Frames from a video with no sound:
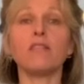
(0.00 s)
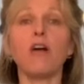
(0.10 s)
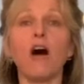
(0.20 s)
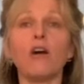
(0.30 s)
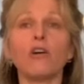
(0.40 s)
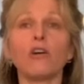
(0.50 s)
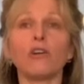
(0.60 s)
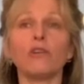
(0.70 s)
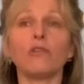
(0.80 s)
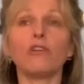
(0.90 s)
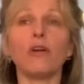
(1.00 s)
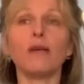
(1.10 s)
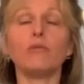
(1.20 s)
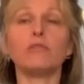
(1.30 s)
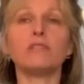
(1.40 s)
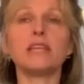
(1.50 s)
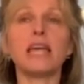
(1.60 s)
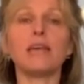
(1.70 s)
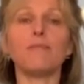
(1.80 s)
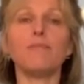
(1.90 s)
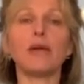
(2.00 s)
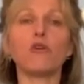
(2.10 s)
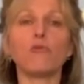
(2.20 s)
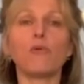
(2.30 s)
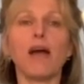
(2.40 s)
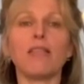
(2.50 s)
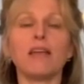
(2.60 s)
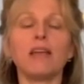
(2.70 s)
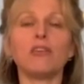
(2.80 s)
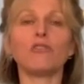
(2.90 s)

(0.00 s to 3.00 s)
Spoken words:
longer. You're able to take a bigger breath in.